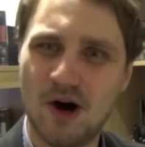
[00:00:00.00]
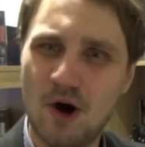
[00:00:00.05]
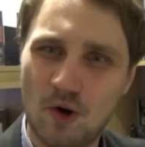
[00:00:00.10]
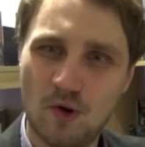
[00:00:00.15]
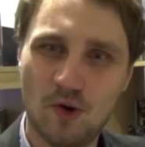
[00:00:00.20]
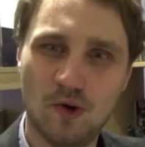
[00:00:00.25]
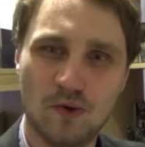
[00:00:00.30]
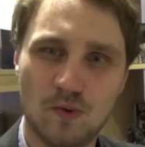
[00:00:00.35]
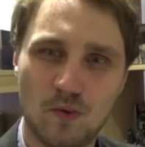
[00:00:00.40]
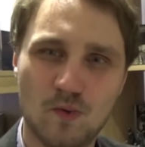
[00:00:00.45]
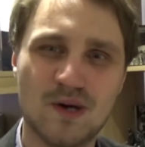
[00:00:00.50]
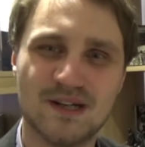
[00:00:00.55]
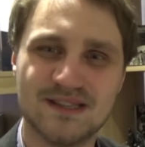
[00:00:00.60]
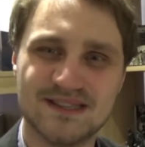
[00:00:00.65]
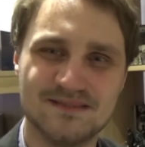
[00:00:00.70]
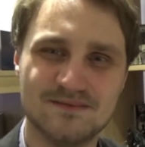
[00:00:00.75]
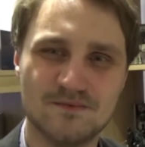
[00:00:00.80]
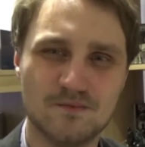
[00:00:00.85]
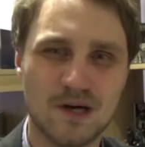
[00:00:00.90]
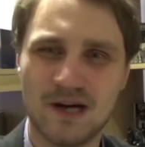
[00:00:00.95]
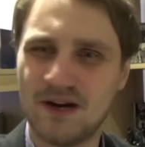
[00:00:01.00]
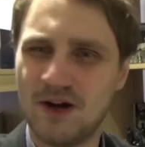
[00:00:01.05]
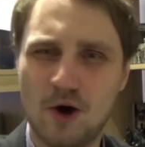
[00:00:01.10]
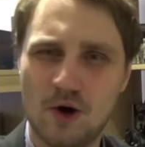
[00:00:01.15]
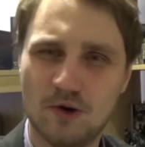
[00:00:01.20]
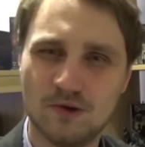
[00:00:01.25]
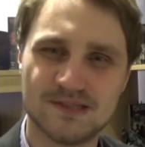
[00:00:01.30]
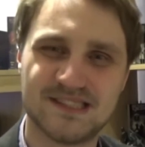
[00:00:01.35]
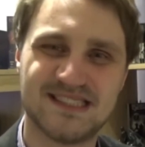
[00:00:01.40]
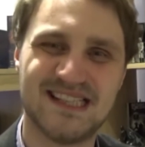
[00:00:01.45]
whole one
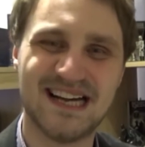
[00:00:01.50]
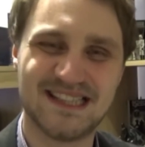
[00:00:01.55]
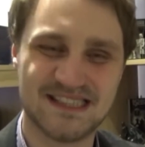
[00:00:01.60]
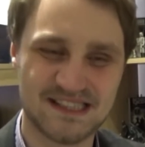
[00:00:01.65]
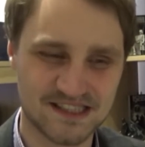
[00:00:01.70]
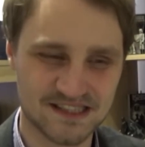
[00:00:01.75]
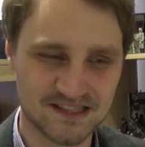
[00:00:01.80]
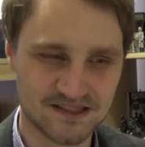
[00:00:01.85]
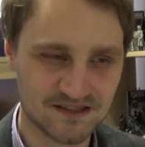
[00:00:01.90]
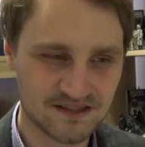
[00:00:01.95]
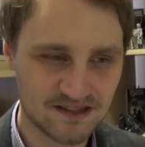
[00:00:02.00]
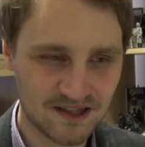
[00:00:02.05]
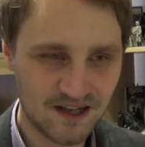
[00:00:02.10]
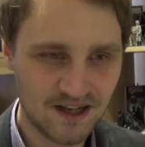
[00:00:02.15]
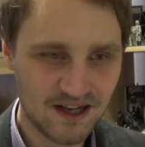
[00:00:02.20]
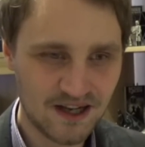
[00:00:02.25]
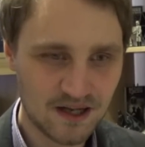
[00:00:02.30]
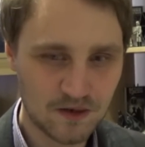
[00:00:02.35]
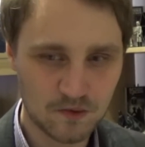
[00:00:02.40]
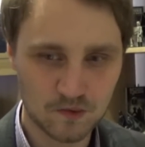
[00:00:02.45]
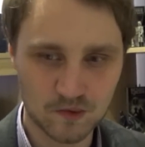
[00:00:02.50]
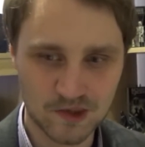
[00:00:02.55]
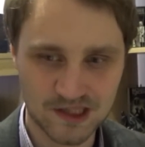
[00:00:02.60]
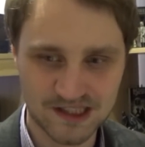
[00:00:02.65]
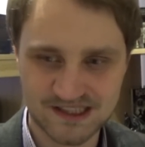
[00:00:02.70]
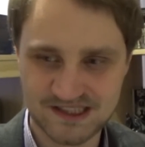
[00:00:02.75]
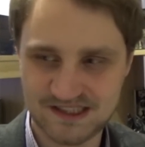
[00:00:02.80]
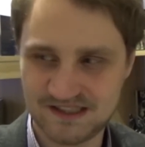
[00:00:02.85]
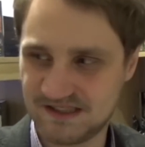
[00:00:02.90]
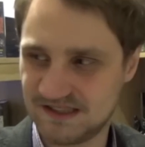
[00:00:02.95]
whole section
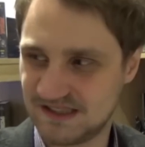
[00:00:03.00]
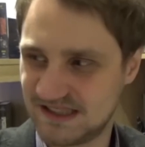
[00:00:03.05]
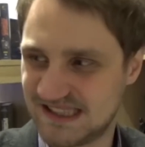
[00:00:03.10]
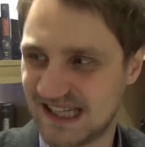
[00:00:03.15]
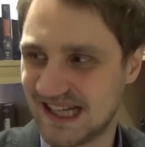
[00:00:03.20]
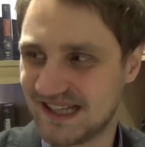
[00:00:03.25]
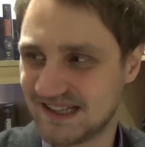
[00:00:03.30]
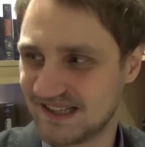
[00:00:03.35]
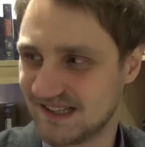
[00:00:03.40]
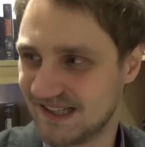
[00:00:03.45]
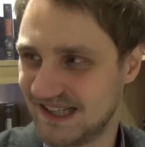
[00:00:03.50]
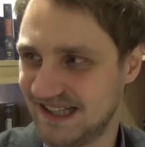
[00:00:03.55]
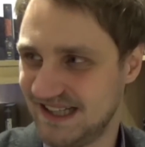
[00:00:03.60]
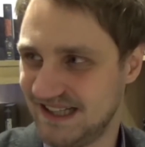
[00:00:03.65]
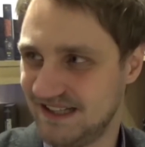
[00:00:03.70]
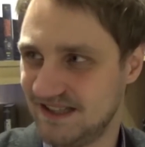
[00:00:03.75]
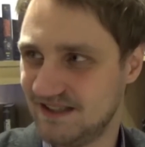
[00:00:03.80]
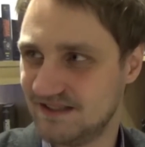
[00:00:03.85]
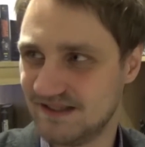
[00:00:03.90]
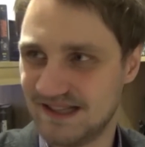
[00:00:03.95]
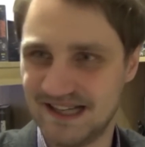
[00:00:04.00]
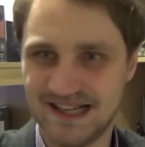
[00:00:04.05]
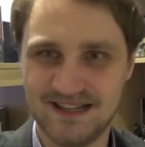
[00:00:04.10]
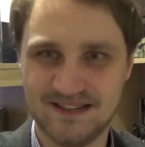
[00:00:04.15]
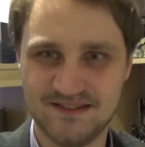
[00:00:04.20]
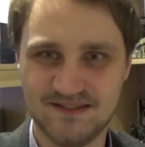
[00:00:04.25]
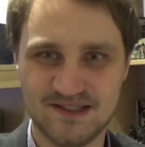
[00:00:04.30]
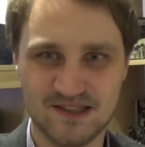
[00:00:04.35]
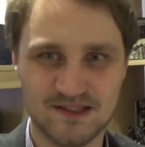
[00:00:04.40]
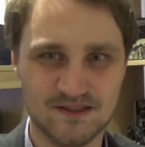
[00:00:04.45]
which suddenly,
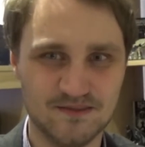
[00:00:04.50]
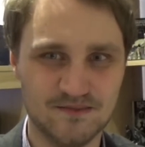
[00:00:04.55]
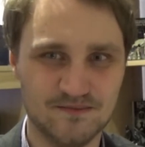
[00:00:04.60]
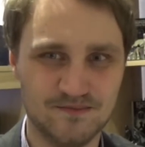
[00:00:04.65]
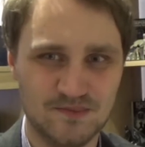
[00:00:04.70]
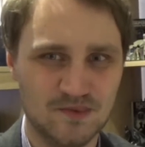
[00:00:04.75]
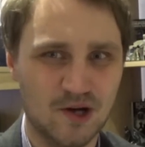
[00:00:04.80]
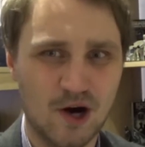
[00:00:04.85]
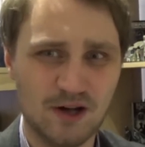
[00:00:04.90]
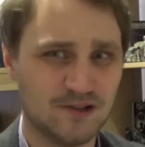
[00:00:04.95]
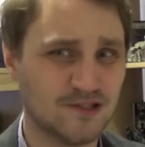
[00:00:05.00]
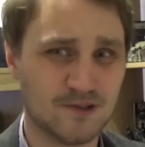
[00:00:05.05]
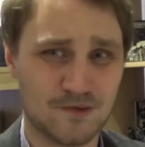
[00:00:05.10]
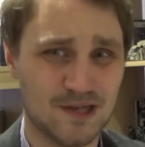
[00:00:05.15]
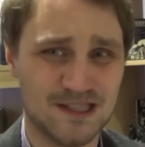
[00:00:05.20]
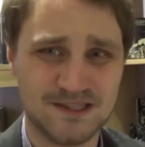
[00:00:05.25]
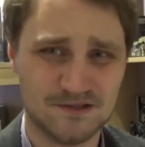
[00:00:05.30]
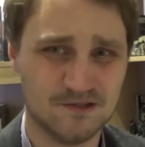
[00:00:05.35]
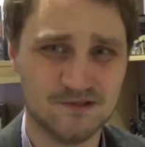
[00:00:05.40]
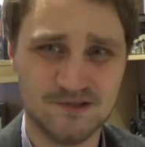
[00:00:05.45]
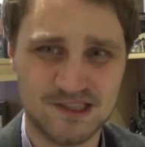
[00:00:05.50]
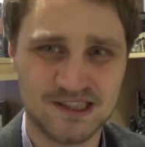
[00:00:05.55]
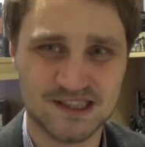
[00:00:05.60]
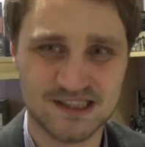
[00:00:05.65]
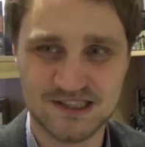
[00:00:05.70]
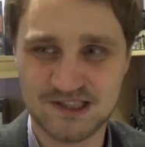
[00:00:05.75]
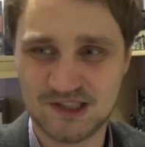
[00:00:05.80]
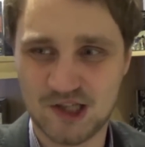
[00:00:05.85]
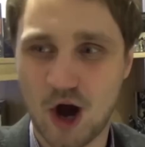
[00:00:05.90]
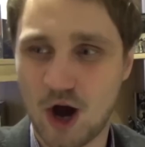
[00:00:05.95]
like, all the resolution
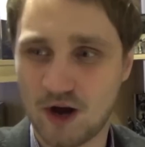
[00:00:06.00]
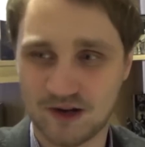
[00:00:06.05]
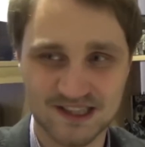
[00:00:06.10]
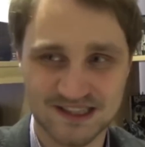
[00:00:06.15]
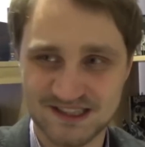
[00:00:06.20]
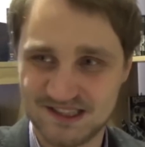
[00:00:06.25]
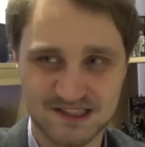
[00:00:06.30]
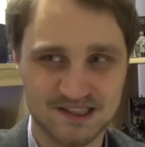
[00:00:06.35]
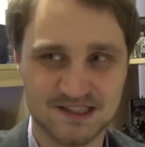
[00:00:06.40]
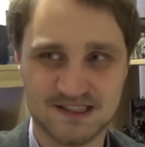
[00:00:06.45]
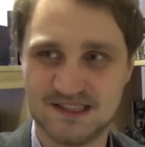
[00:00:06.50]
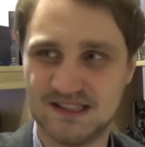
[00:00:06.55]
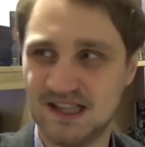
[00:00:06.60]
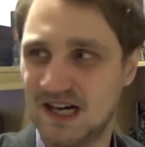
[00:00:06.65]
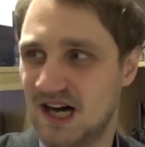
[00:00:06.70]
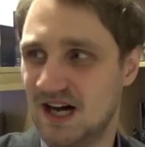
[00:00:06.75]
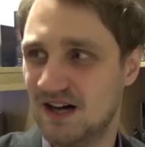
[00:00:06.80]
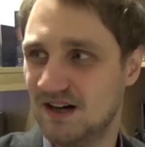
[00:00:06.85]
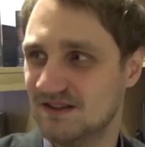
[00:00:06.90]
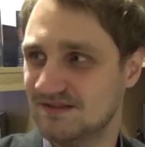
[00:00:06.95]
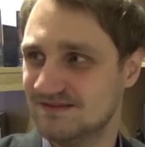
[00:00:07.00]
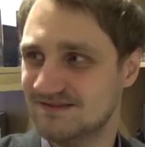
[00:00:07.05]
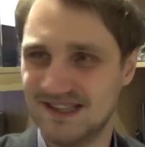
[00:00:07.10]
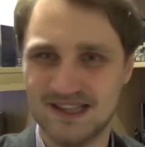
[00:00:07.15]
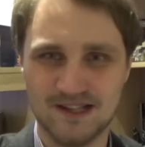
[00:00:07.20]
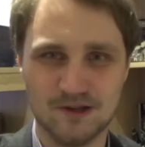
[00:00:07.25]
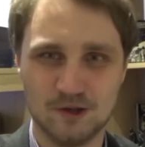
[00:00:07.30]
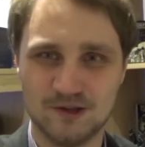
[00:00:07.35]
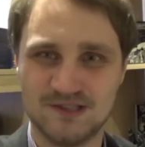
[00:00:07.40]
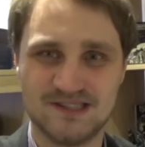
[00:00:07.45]
is gone. It's just
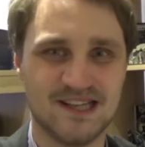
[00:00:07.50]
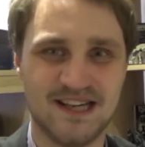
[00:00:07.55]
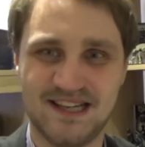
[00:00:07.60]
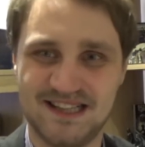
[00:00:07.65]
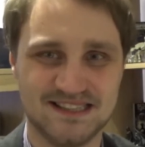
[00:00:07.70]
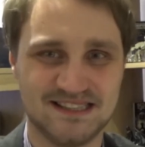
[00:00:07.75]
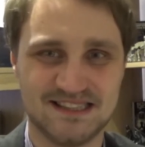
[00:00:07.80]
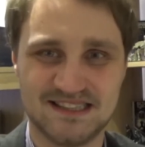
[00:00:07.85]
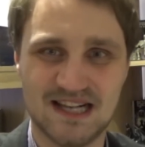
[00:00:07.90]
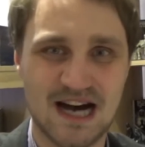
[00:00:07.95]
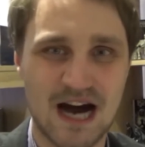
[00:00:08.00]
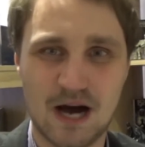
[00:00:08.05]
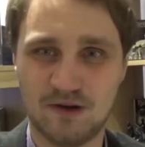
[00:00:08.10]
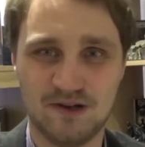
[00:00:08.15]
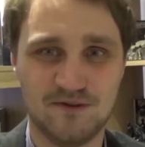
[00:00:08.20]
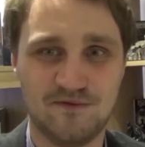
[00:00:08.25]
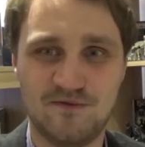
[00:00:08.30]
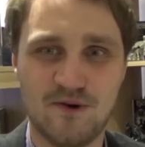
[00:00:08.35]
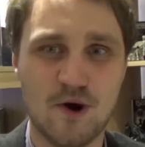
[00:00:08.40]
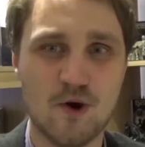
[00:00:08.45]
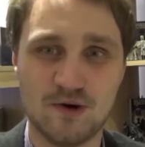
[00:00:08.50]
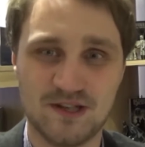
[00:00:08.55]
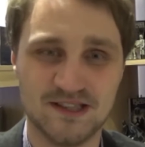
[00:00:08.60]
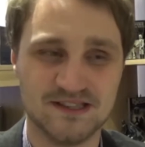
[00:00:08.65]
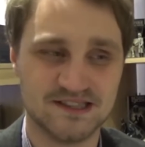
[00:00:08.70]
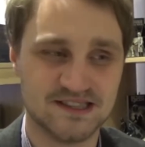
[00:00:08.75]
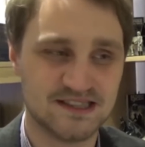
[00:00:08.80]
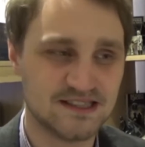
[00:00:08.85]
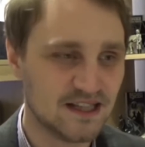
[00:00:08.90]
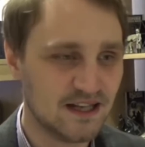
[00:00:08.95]
it looks like it's out of
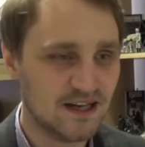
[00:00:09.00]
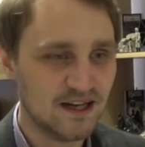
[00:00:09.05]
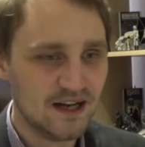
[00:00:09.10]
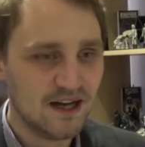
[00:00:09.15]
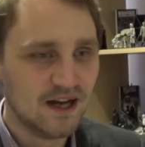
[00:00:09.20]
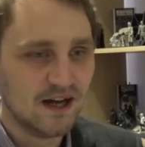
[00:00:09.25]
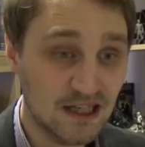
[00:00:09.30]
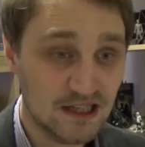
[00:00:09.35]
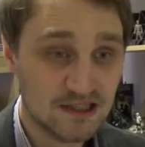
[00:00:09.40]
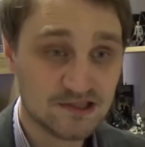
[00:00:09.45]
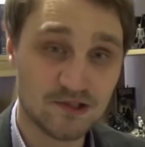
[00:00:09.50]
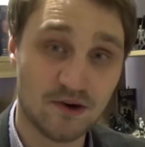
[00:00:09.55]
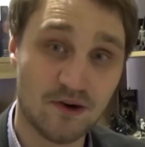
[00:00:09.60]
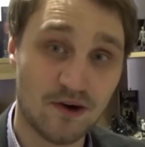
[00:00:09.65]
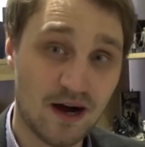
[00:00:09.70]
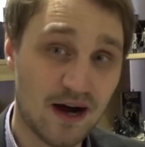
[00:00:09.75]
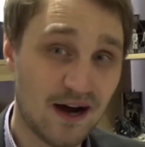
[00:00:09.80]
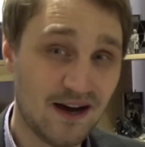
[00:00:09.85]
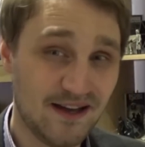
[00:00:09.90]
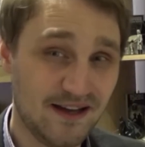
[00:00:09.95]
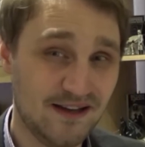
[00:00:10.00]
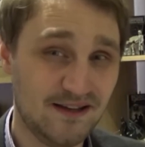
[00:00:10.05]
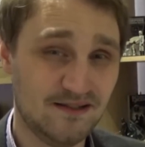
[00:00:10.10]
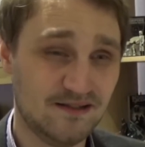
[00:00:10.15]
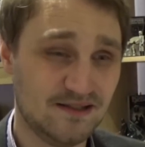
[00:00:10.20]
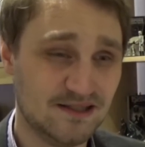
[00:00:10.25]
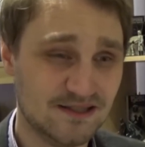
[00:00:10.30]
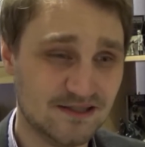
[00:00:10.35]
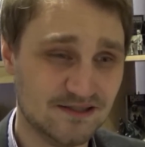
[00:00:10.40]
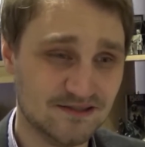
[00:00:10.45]
focus. So I
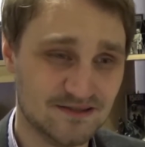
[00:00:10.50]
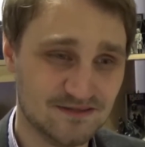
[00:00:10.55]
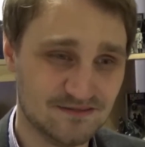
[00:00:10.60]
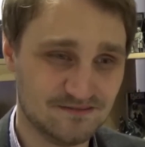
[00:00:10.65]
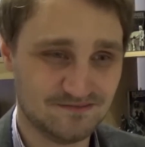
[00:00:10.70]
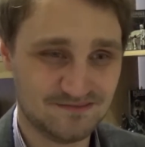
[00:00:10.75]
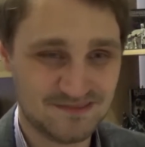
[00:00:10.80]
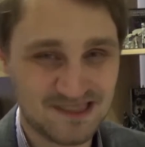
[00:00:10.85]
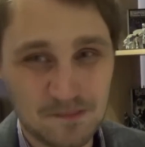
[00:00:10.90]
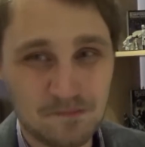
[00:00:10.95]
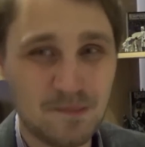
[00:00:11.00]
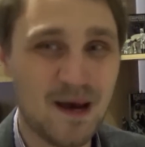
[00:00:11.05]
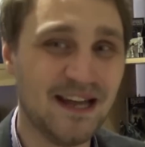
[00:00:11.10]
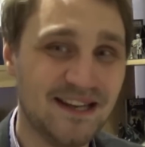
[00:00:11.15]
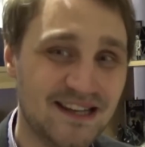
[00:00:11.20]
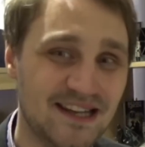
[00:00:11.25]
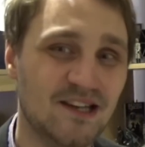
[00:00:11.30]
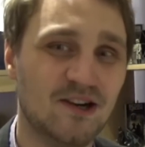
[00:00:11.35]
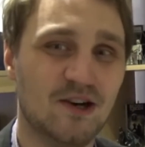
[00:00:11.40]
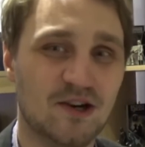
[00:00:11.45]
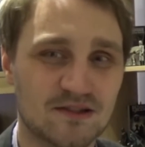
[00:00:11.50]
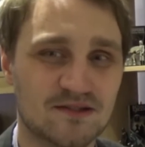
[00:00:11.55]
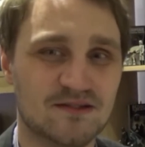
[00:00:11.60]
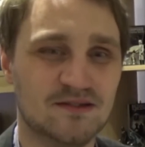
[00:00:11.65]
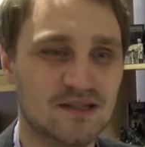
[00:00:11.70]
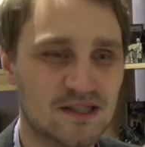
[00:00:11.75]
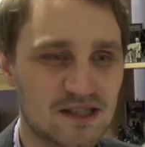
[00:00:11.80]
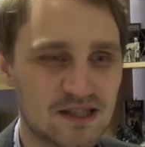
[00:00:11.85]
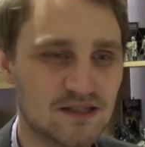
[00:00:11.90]
depending on